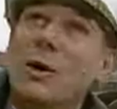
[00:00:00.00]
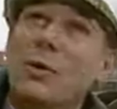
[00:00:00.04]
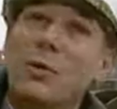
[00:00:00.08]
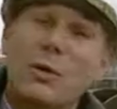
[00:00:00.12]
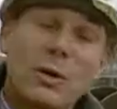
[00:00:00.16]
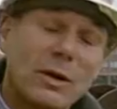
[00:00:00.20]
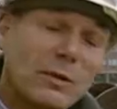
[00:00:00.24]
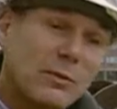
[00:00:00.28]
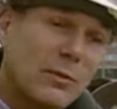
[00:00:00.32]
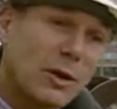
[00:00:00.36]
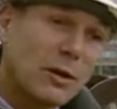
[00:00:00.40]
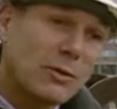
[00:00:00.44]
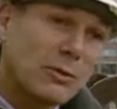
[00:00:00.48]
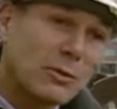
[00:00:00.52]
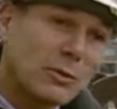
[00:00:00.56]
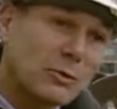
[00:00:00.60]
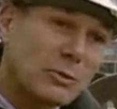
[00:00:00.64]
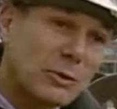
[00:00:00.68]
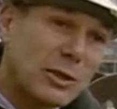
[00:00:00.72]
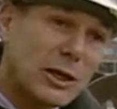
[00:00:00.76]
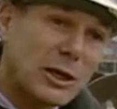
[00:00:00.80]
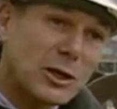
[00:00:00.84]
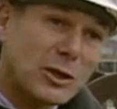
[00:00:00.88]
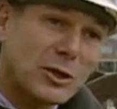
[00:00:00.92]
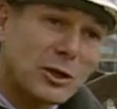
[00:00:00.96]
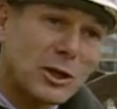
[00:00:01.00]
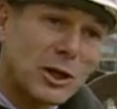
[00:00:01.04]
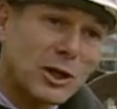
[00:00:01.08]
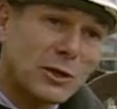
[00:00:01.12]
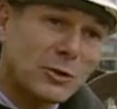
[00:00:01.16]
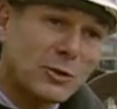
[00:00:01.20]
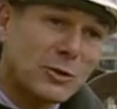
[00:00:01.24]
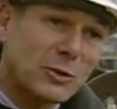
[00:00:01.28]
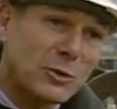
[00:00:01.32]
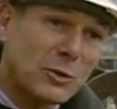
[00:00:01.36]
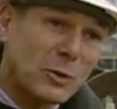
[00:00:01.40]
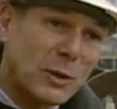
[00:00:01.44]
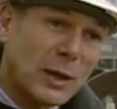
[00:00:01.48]
We've got some
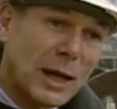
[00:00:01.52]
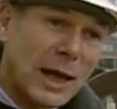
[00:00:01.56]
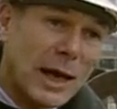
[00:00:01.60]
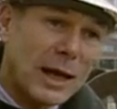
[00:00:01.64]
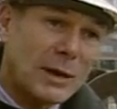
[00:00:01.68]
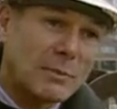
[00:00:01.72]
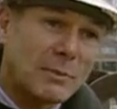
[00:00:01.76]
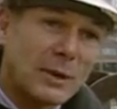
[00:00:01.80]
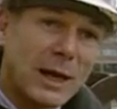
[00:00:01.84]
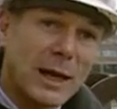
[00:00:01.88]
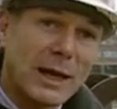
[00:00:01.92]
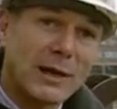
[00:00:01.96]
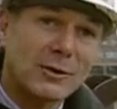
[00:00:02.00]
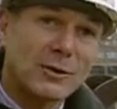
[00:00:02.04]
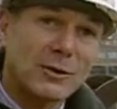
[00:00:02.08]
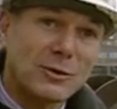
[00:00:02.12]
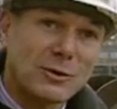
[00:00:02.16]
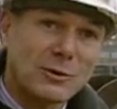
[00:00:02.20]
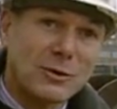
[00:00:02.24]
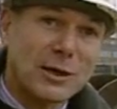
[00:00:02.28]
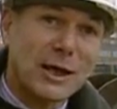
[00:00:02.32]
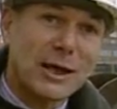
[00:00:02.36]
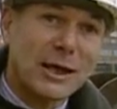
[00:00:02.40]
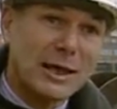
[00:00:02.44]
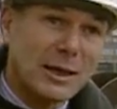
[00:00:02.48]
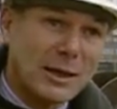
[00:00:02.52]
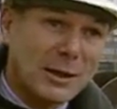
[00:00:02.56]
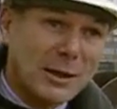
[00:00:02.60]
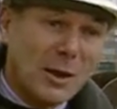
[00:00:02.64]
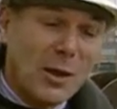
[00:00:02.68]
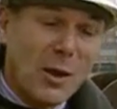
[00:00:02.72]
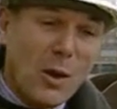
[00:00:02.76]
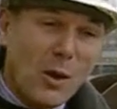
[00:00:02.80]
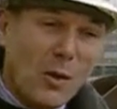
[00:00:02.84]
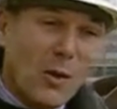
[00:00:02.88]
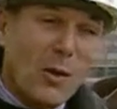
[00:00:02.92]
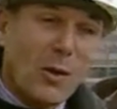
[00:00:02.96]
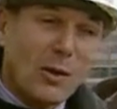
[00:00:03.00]
T-shirts that we had made that say,
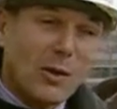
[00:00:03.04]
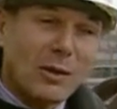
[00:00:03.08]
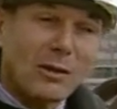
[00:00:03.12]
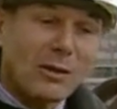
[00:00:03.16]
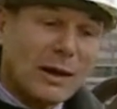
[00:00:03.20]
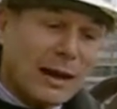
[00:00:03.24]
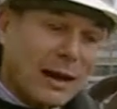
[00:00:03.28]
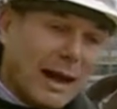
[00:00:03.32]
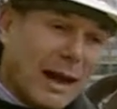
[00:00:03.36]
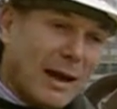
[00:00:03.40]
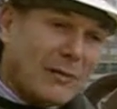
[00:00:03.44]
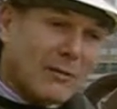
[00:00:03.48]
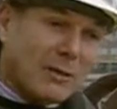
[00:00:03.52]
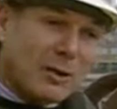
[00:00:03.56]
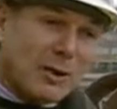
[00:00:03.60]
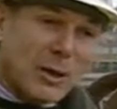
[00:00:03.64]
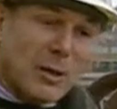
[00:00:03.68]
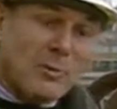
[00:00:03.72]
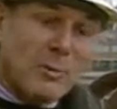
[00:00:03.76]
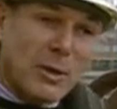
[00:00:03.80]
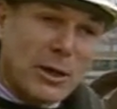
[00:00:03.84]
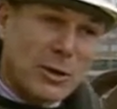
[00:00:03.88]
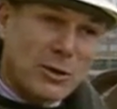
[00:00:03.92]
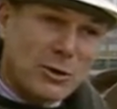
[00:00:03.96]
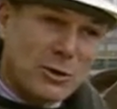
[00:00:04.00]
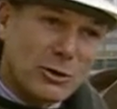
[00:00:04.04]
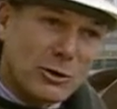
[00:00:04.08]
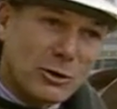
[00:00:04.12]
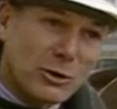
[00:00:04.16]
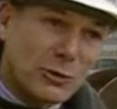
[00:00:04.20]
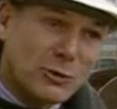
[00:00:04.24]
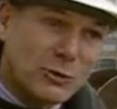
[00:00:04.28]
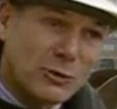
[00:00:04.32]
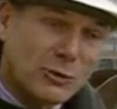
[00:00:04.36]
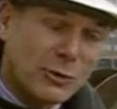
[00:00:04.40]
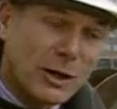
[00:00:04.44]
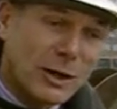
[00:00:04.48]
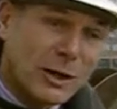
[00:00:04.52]
have a, a picture
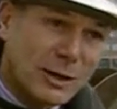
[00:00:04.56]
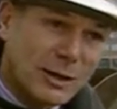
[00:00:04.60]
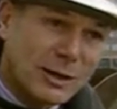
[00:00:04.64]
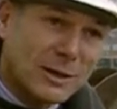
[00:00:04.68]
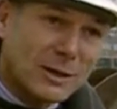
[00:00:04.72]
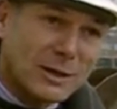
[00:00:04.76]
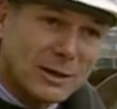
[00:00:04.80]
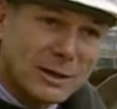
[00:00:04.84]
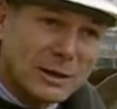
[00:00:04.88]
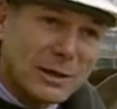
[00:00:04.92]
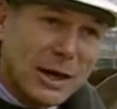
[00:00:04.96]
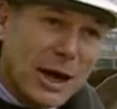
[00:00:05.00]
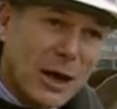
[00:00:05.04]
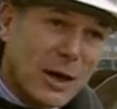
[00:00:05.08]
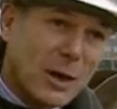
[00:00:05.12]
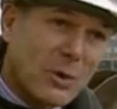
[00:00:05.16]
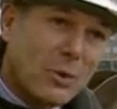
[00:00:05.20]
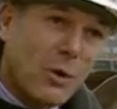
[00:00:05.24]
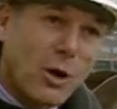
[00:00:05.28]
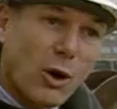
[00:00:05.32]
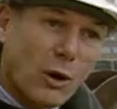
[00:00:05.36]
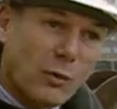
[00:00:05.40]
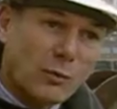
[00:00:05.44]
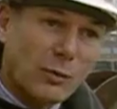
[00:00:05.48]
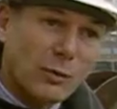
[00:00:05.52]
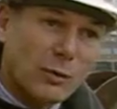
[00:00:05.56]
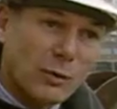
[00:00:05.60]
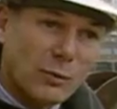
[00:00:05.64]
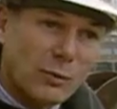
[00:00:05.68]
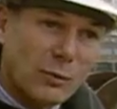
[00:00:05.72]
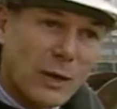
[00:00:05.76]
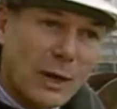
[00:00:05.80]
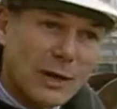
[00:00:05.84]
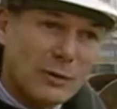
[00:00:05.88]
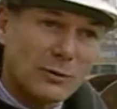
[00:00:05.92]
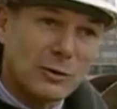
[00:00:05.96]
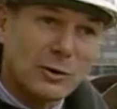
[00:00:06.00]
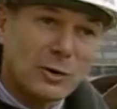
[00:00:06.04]
of uh, Canary Wharf on the
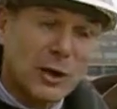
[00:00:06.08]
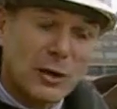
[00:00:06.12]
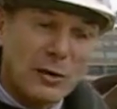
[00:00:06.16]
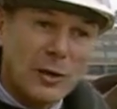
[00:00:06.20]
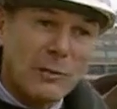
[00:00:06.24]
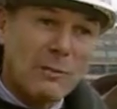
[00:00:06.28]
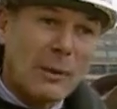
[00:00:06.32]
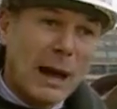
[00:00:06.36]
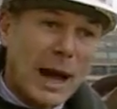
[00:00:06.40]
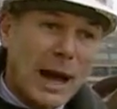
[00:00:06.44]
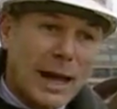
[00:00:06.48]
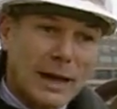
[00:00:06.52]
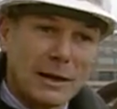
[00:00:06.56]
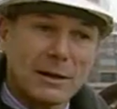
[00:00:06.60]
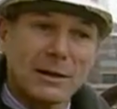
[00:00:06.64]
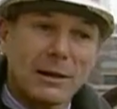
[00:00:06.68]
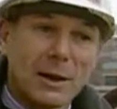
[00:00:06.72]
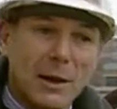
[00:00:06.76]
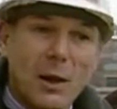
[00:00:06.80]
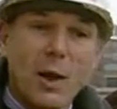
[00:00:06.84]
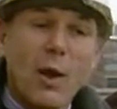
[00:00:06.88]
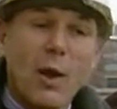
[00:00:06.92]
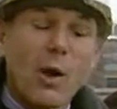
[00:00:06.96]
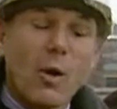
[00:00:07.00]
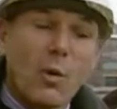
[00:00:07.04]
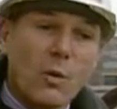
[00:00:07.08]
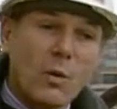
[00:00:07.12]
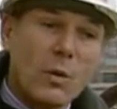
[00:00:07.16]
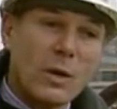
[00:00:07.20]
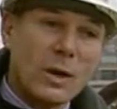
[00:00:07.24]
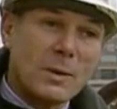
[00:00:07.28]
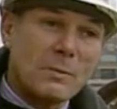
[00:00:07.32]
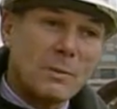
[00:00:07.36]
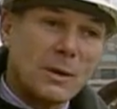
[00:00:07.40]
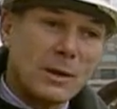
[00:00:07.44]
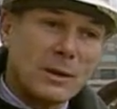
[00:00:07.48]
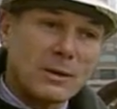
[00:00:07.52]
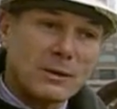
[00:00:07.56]
front, and on the back, we
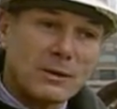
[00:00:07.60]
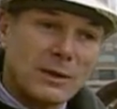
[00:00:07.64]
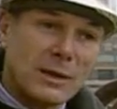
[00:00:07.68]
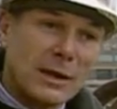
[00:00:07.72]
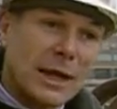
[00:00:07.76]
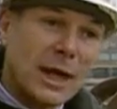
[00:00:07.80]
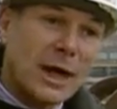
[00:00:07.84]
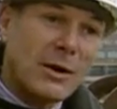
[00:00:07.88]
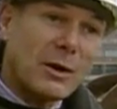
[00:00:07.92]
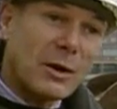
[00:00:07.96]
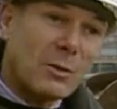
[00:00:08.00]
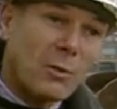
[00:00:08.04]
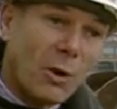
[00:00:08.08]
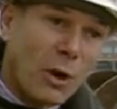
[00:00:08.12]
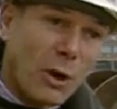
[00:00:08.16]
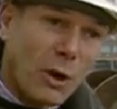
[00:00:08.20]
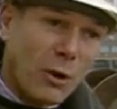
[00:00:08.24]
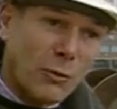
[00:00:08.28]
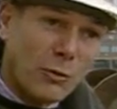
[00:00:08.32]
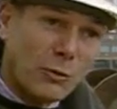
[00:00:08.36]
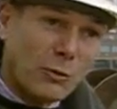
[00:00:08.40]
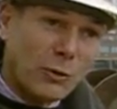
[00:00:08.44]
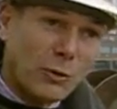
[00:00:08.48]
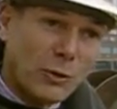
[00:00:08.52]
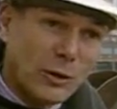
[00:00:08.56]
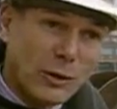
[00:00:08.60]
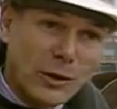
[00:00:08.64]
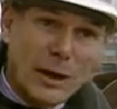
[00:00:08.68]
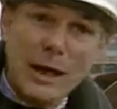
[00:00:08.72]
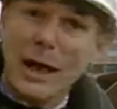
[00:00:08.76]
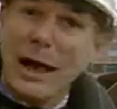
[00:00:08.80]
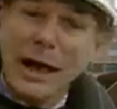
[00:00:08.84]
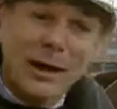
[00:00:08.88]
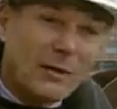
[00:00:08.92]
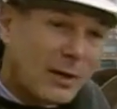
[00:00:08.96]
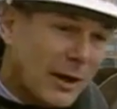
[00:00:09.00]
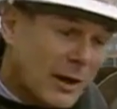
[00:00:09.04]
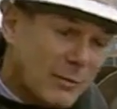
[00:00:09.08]
built Canary Wharf,
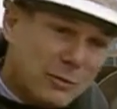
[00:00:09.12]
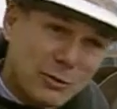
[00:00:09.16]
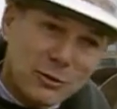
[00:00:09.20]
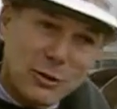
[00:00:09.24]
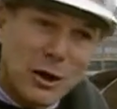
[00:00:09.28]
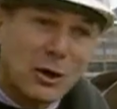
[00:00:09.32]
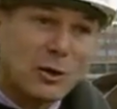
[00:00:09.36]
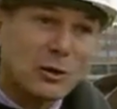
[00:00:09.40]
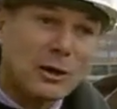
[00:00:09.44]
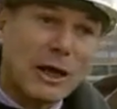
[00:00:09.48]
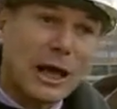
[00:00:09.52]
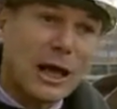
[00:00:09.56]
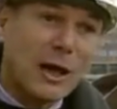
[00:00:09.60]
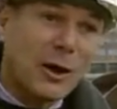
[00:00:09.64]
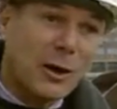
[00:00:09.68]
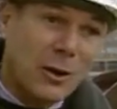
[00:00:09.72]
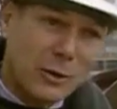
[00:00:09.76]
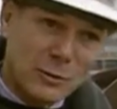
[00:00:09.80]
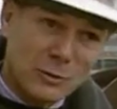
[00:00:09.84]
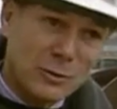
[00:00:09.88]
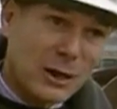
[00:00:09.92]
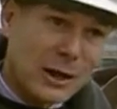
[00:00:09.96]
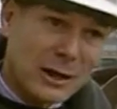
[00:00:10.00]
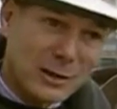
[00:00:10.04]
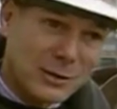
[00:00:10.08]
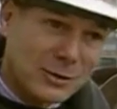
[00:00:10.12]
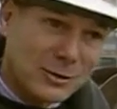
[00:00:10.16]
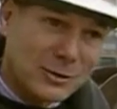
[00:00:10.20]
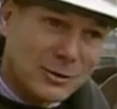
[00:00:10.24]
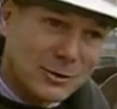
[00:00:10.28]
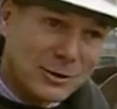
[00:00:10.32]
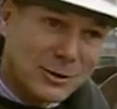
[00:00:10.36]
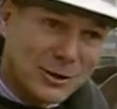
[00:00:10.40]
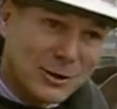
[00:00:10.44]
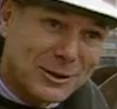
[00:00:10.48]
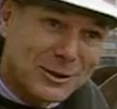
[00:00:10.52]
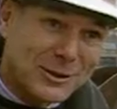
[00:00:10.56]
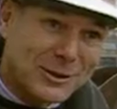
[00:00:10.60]
and they've sold like hot takes.
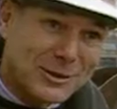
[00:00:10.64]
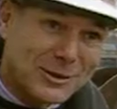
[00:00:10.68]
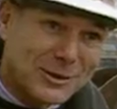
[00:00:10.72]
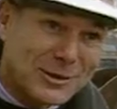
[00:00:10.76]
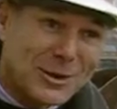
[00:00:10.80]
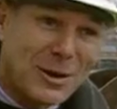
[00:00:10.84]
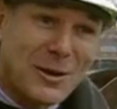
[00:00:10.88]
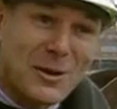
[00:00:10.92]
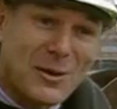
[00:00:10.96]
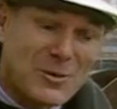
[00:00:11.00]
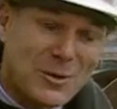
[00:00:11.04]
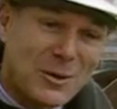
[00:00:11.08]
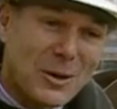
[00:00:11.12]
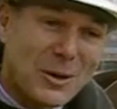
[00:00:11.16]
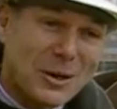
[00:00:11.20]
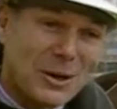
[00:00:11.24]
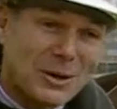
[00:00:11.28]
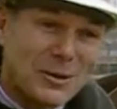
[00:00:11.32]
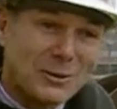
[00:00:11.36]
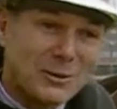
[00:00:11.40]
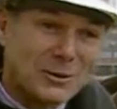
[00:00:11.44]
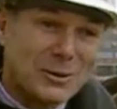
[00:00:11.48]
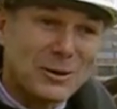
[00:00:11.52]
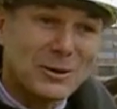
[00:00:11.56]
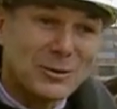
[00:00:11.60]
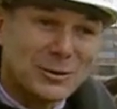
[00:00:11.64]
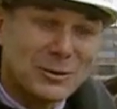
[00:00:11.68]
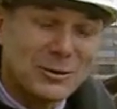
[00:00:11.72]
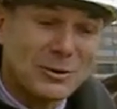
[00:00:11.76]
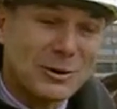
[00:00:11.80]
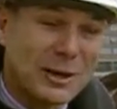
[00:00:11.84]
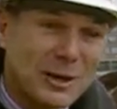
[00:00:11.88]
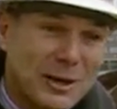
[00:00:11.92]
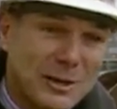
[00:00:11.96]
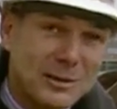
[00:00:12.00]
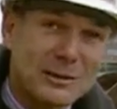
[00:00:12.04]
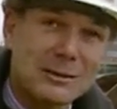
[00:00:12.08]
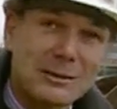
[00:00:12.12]
You know, everyone is, is
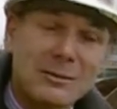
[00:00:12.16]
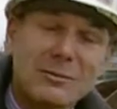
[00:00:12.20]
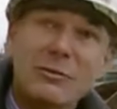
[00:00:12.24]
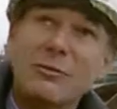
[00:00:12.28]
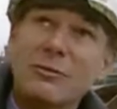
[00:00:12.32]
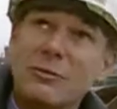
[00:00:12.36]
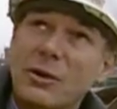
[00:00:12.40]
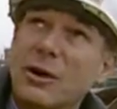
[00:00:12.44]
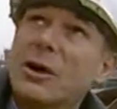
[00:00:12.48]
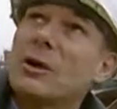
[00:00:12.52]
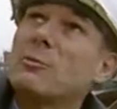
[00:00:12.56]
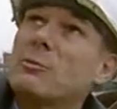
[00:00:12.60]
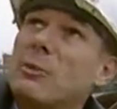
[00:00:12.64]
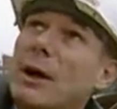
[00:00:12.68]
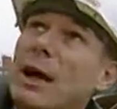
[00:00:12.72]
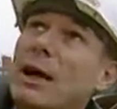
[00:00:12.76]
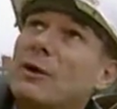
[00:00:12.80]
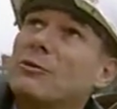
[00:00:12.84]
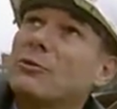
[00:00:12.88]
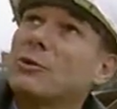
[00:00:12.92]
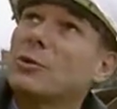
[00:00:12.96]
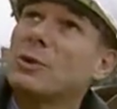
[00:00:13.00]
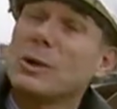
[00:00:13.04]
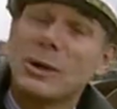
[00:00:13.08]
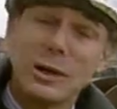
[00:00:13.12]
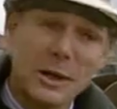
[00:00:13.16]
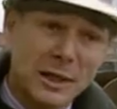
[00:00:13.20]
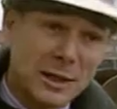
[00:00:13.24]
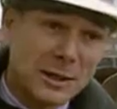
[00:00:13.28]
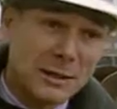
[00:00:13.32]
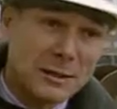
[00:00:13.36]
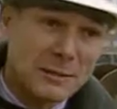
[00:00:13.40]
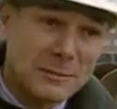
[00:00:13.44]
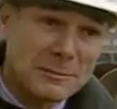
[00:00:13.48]
uh, very proud to work here.